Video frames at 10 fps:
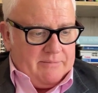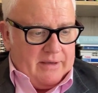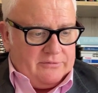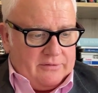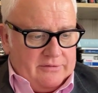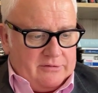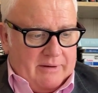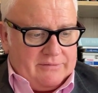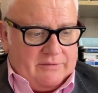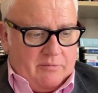based on this
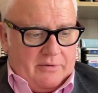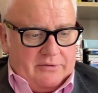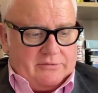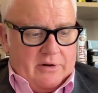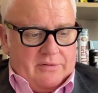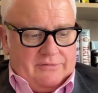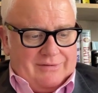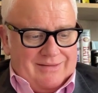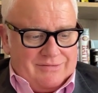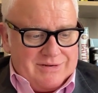capacity for price growth is
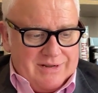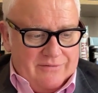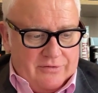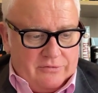sensitive